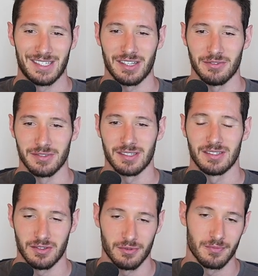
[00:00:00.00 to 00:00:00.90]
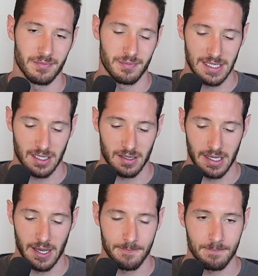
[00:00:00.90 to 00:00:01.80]
to use to
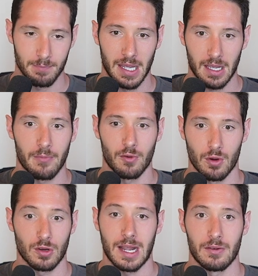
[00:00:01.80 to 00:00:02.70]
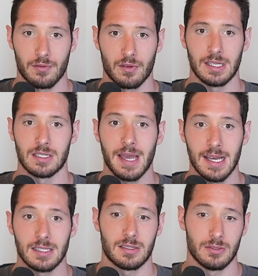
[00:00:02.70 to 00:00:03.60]
basically uh, make up for or account for these
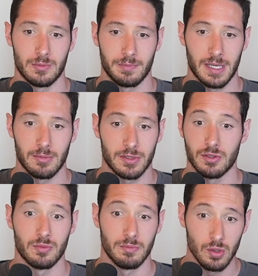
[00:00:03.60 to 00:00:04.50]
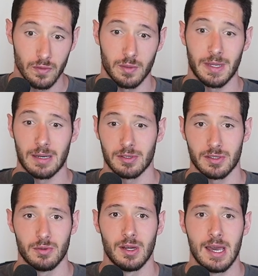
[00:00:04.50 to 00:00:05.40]
demands to be able to move, to be able
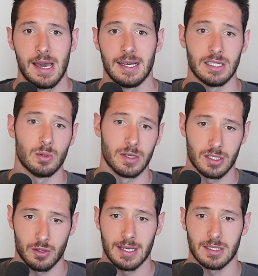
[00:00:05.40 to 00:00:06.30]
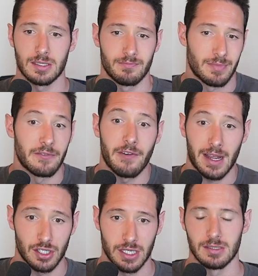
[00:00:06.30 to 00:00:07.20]
to deal with stress,
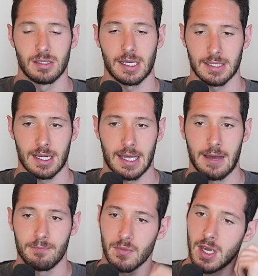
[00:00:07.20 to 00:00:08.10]
infections, things like that.